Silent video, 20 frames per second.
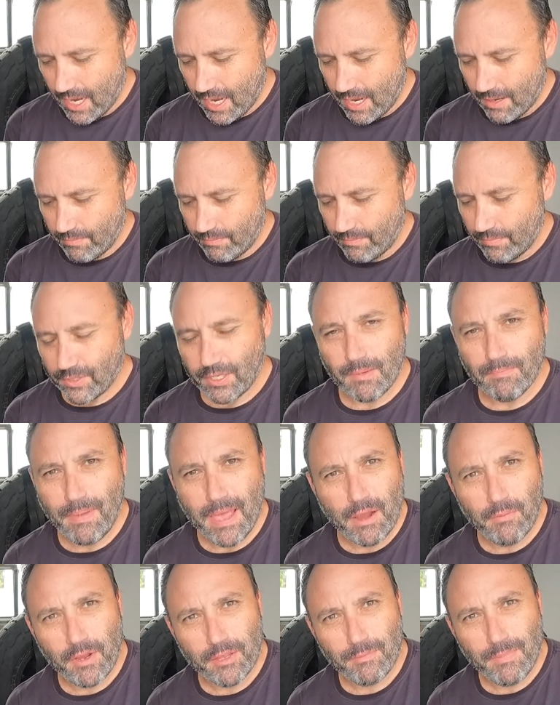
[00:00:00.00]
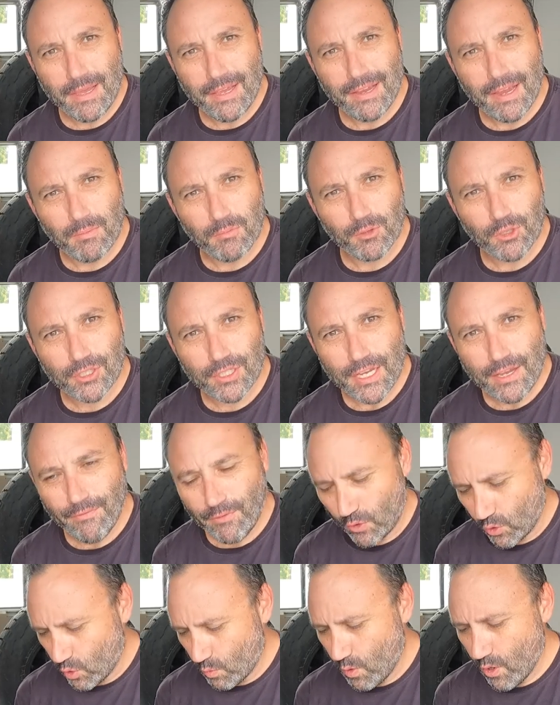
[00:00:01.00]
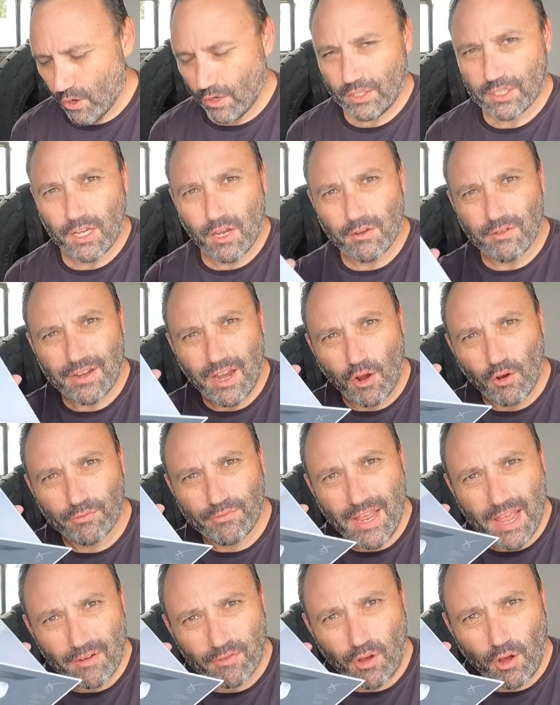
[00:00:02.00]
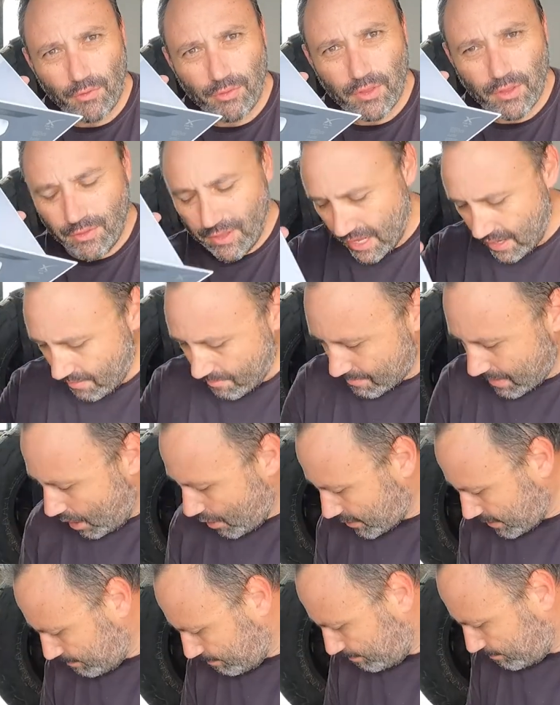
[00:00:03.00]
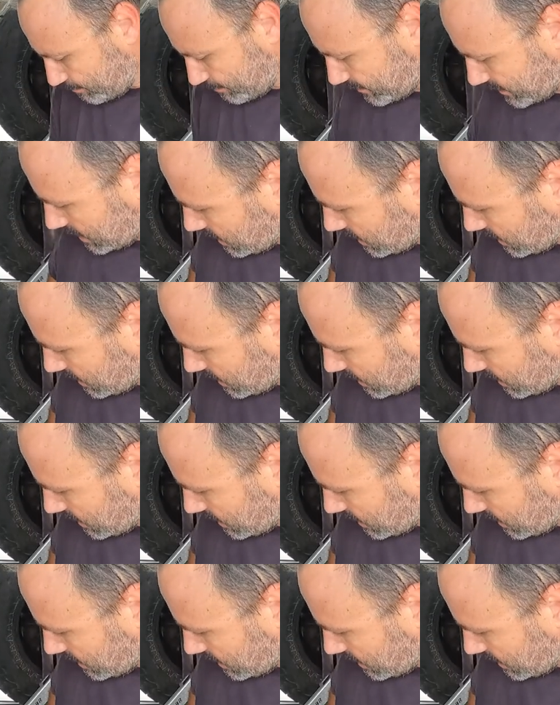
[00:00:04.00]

um, so bear with me and we'll see if it all works. So I've now got the modem.